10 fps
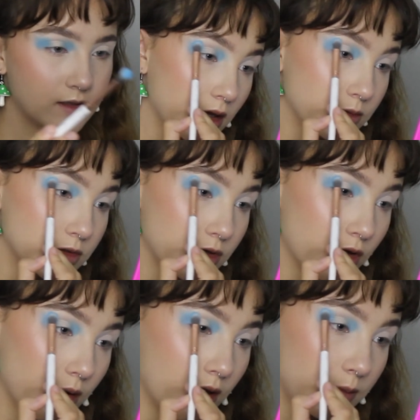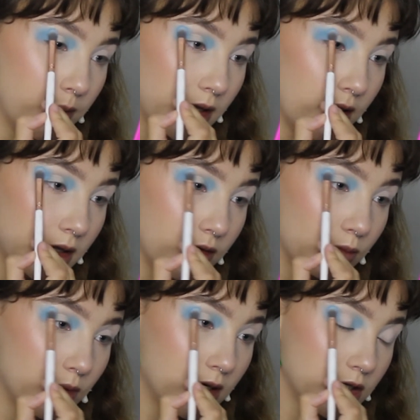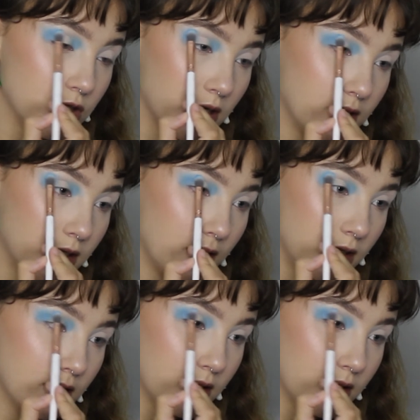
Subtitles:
I'm just going to go up here really gently